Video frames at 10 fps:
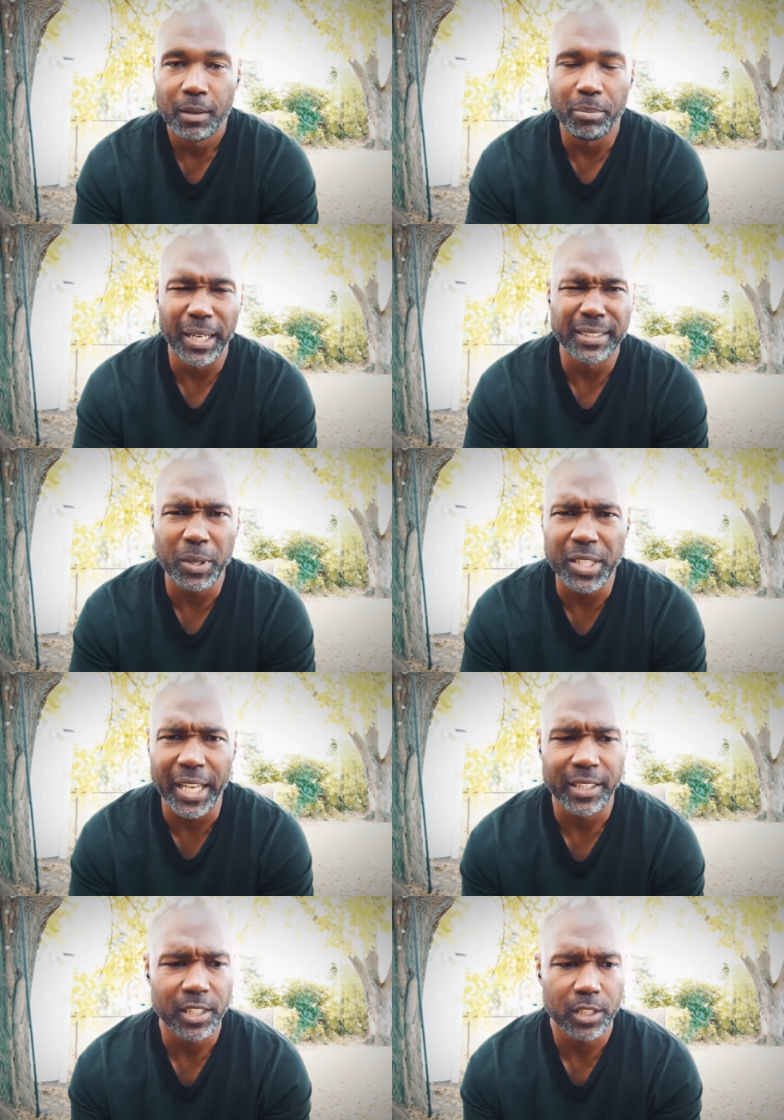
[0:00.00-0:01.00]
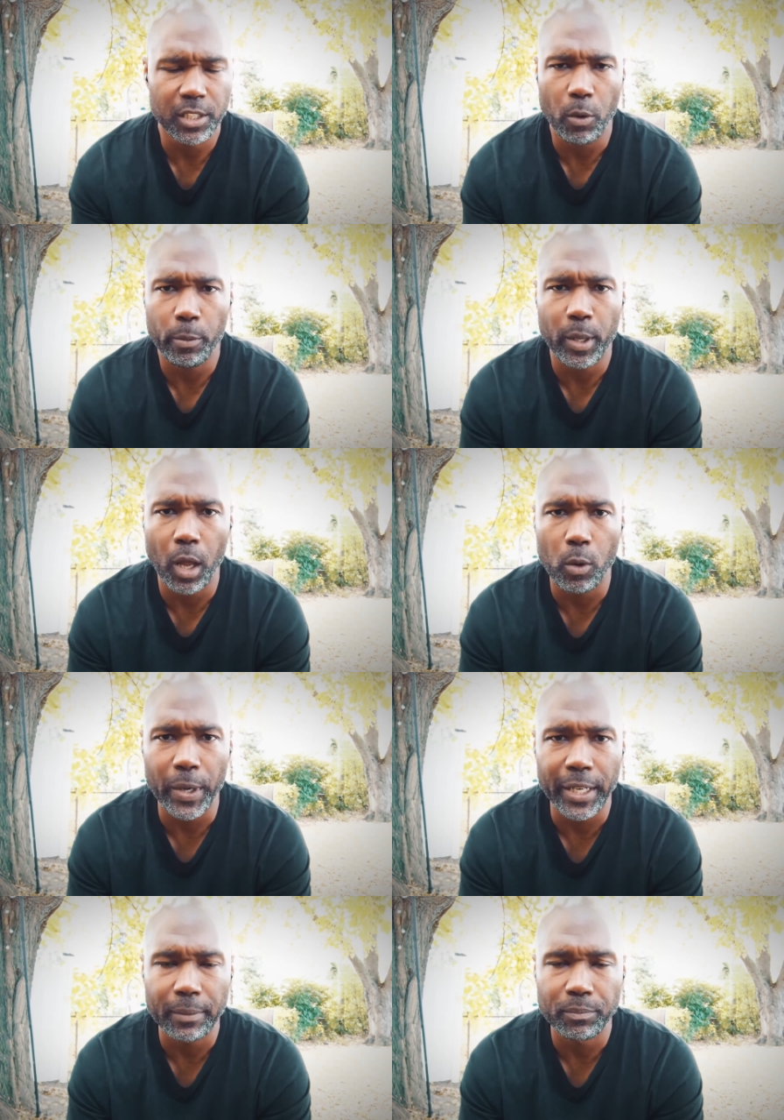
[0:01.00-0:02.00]
But once again, just some will be long
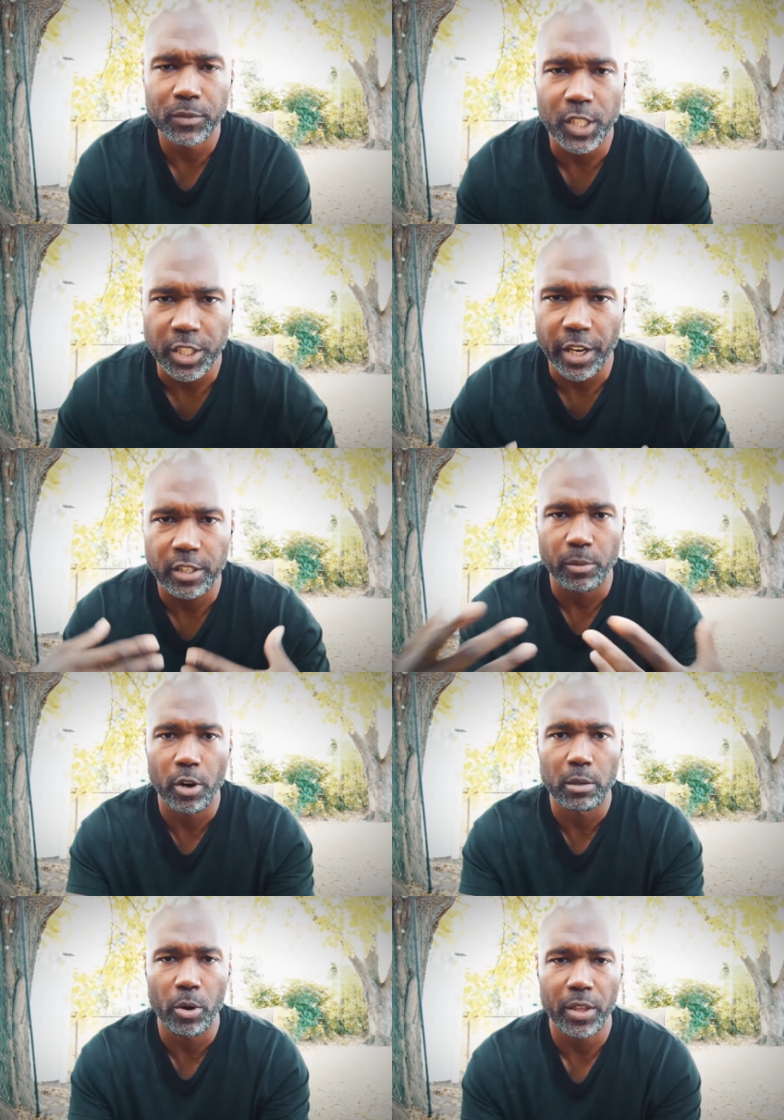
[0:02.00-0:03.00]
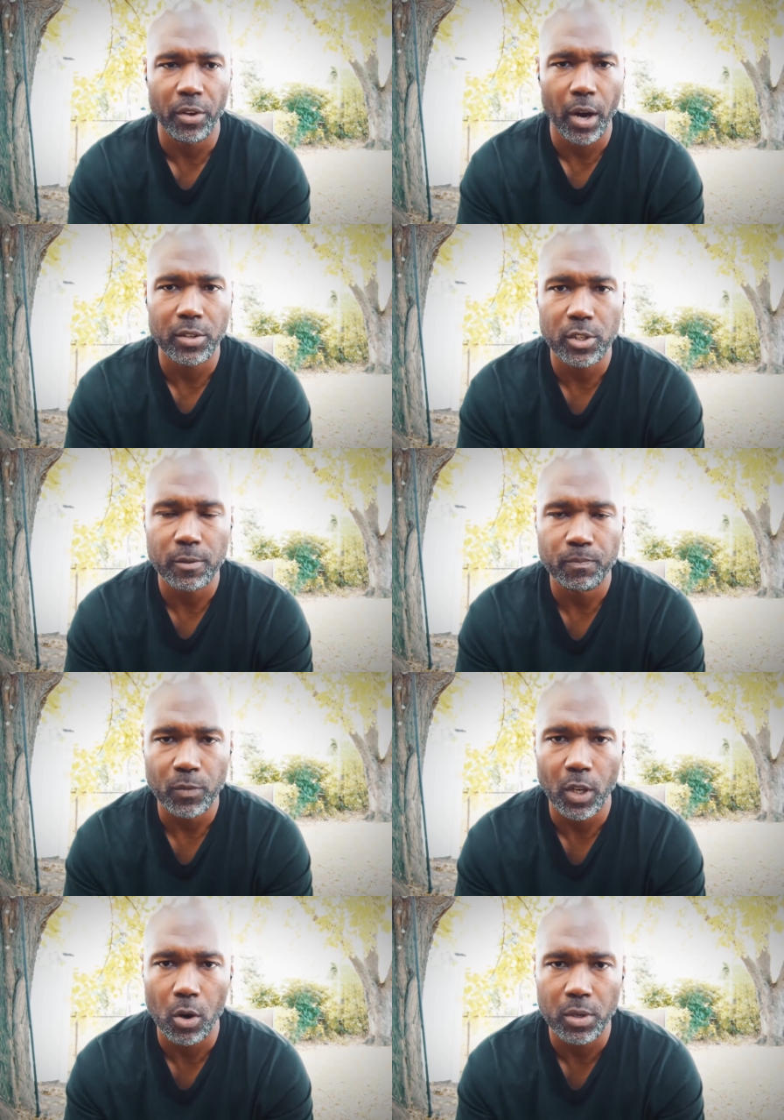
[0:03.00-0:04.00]
winded, just sharing some early morning thoughts.
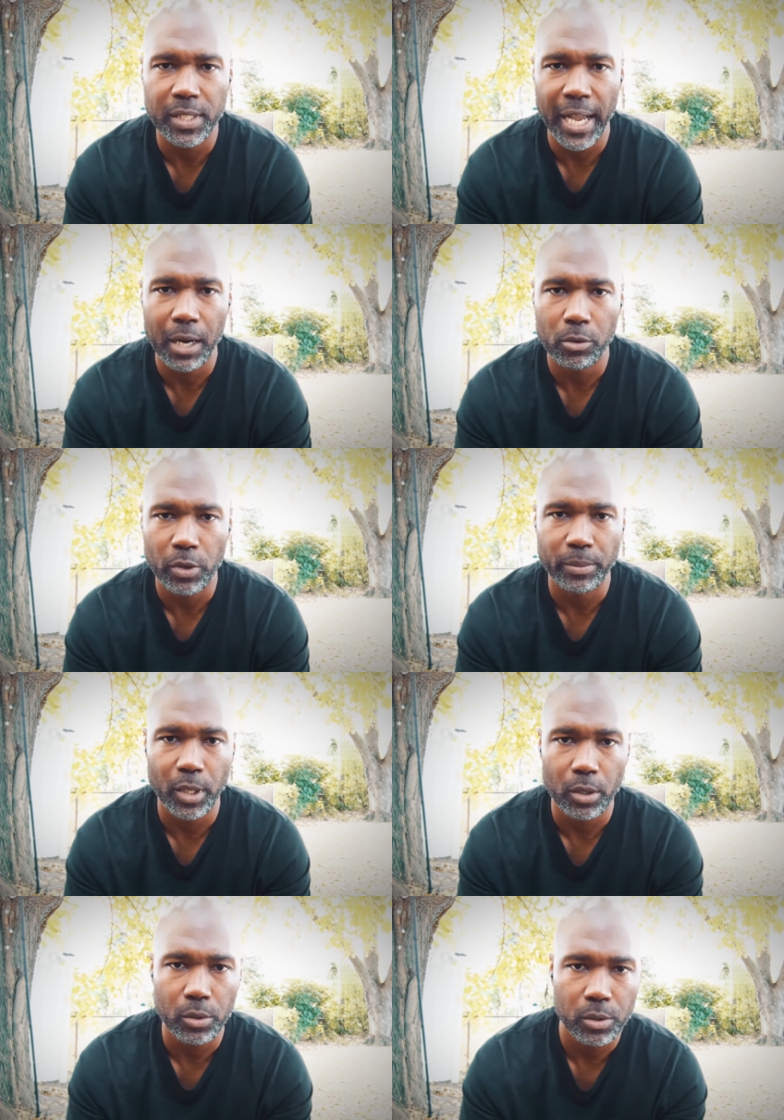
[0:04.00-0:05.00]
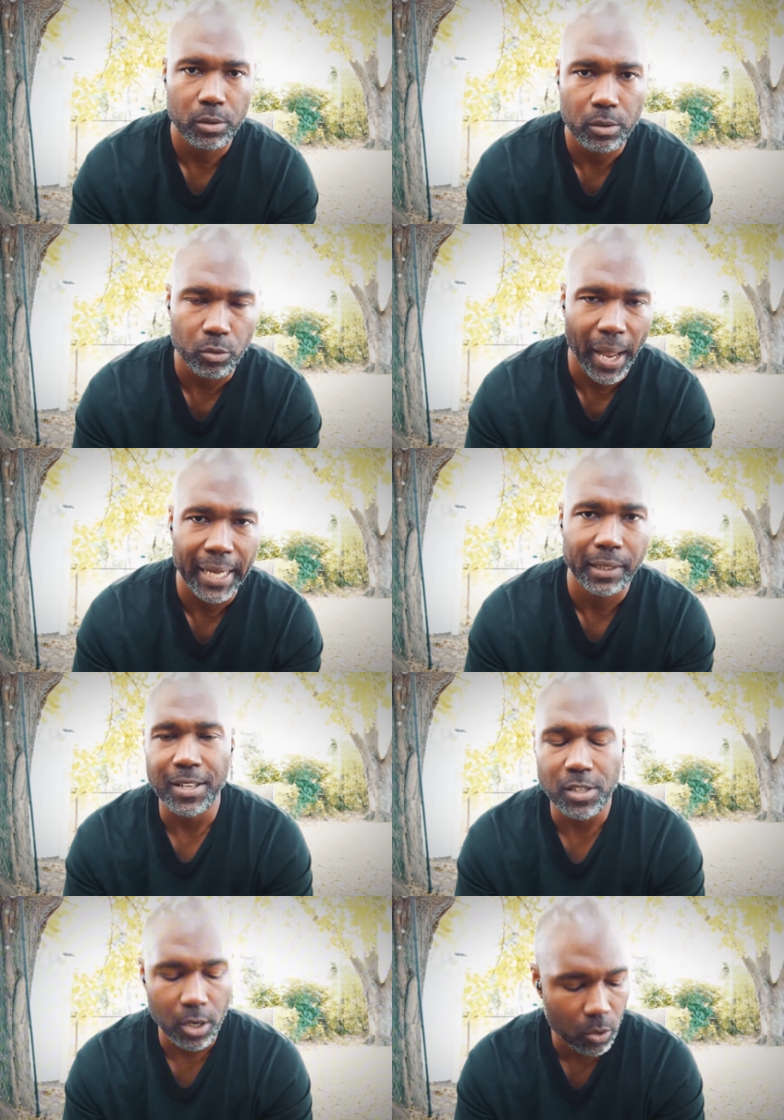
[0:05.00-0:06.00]
Gold is down, cryptos rally.
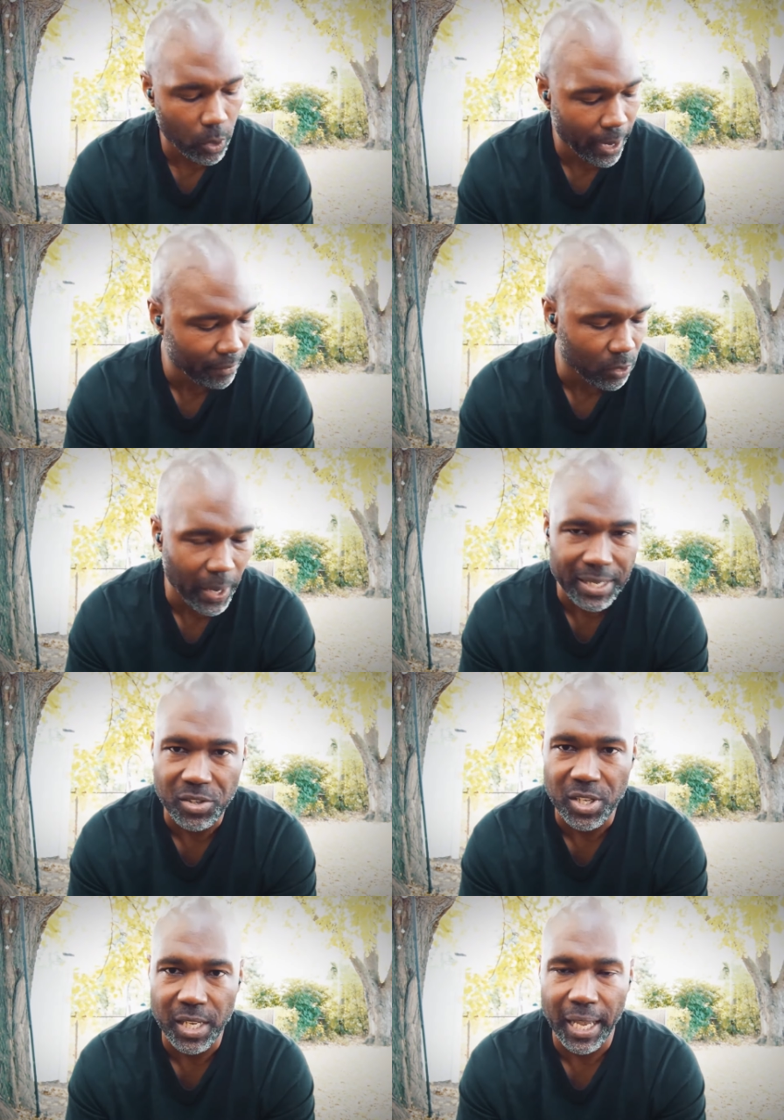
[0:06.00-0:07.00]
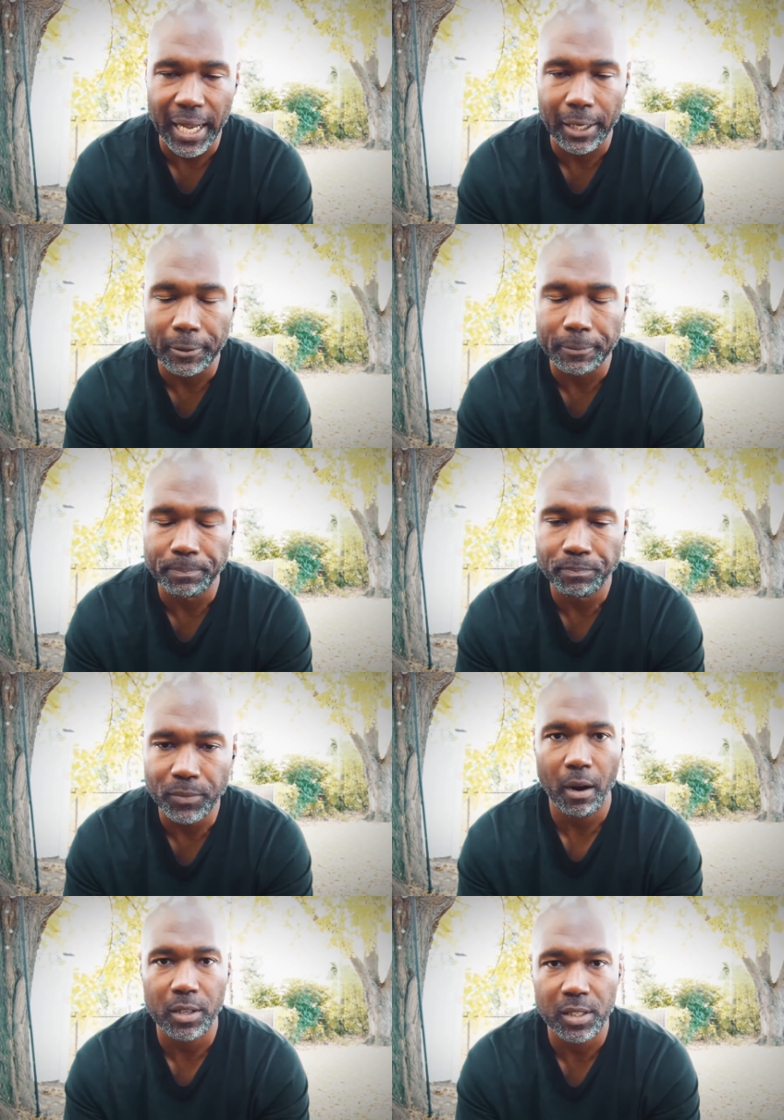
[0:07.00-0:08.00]
And so we'll have to wait and see how
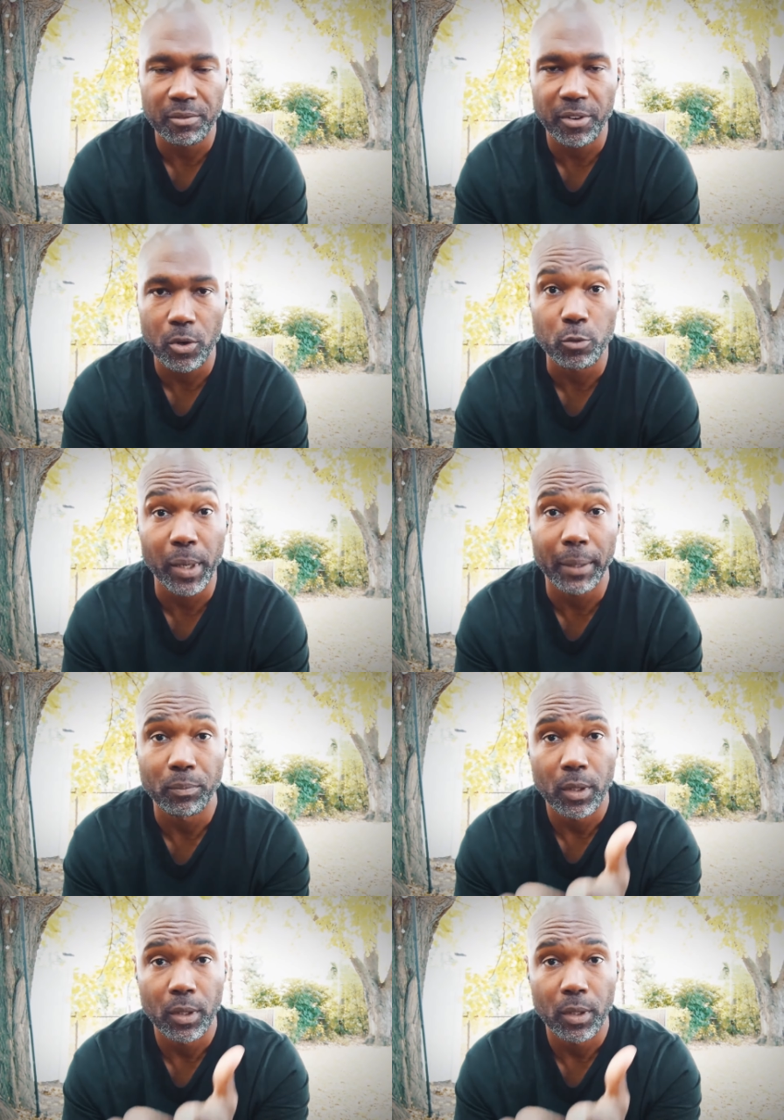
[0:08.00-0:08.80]
all this unfolds. But